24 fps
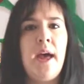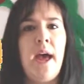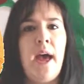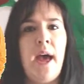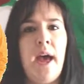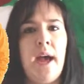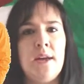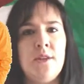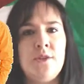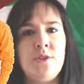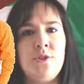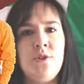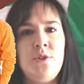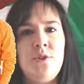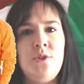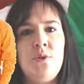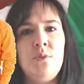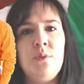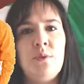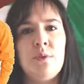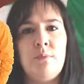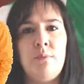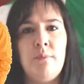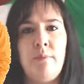has to
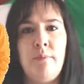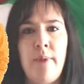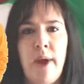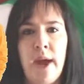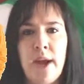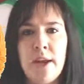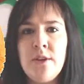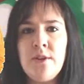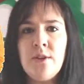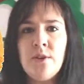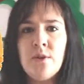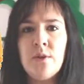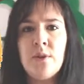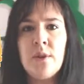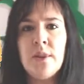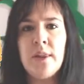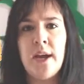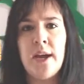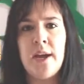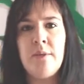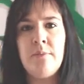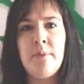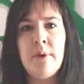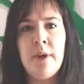do with manual
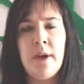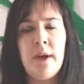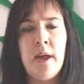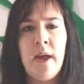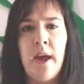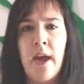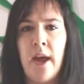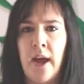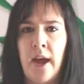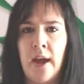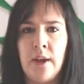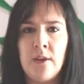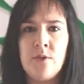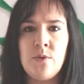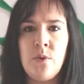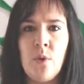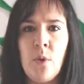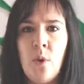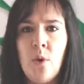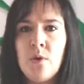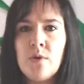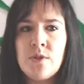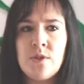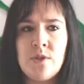labor and
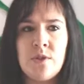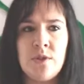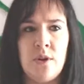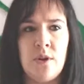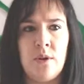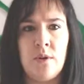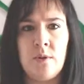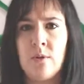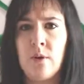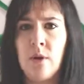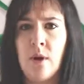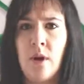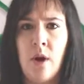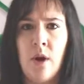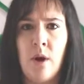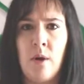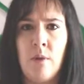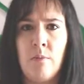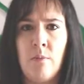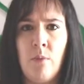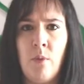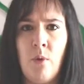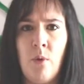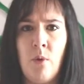also
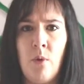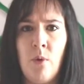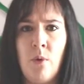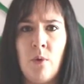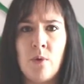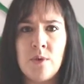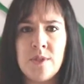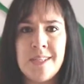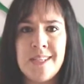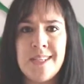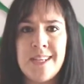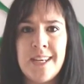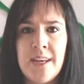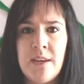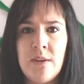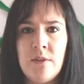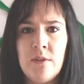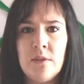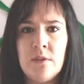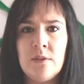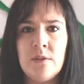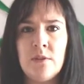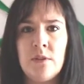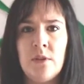more
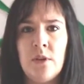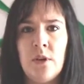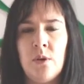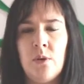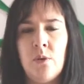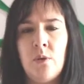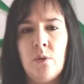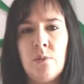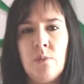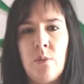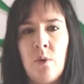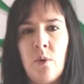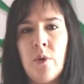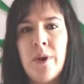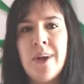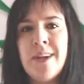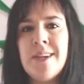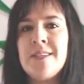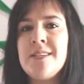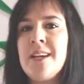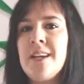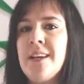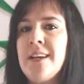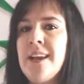skilled or more
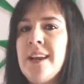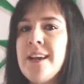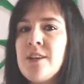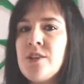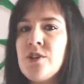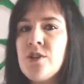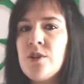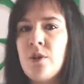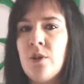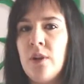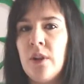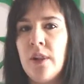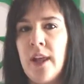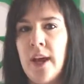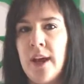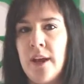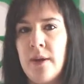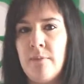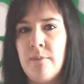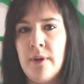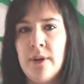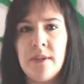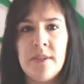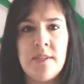intellectual
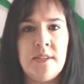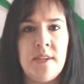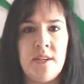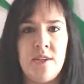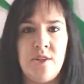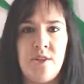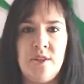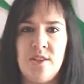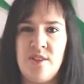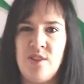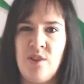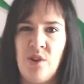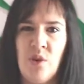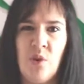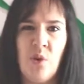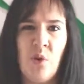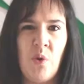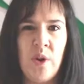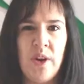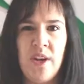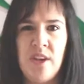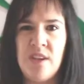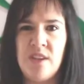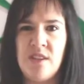labor such as
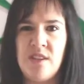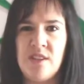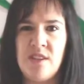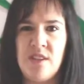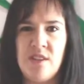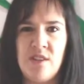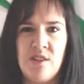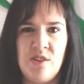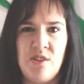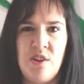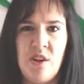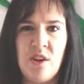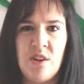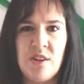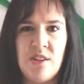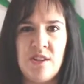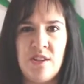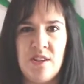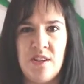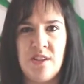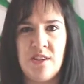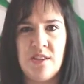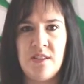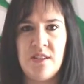lawyers and
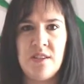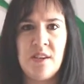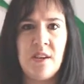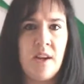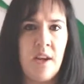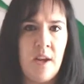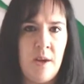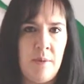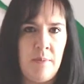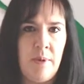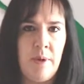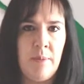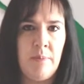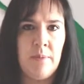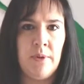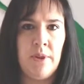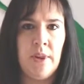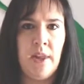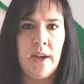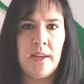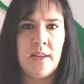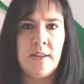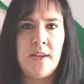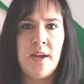doctors, people
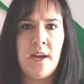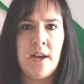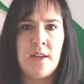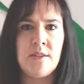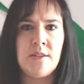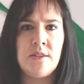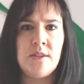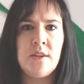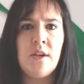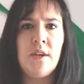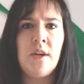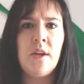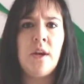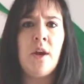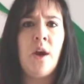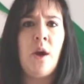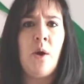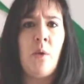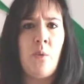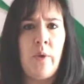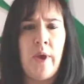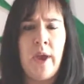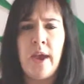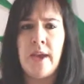like that.
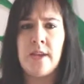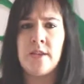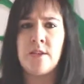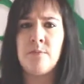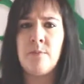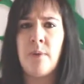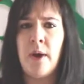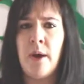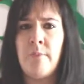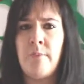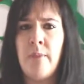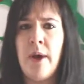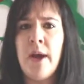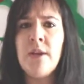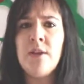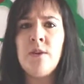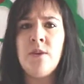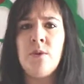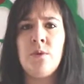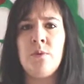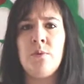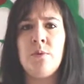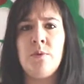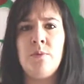Whereas my
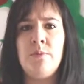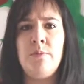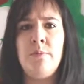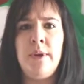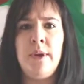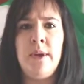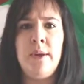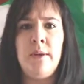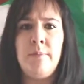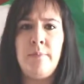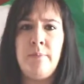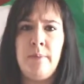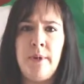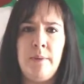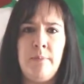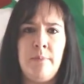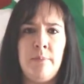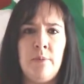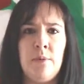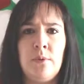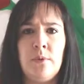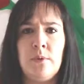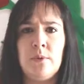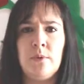manual would be
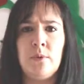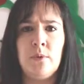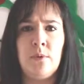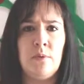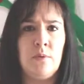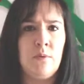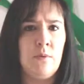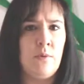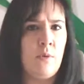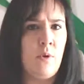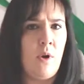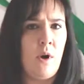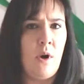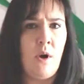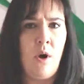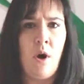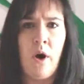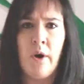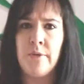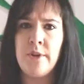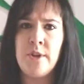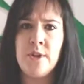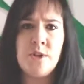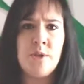people who are
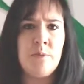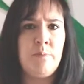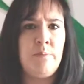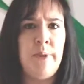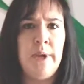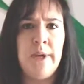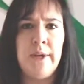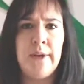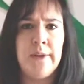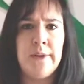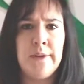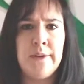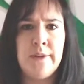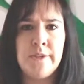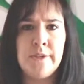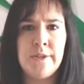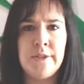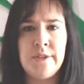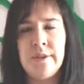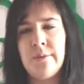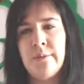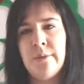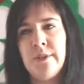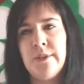orange
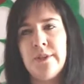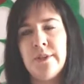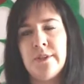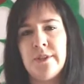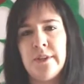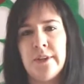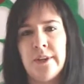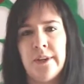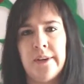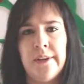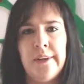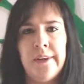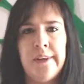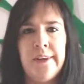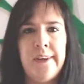pickers, which is a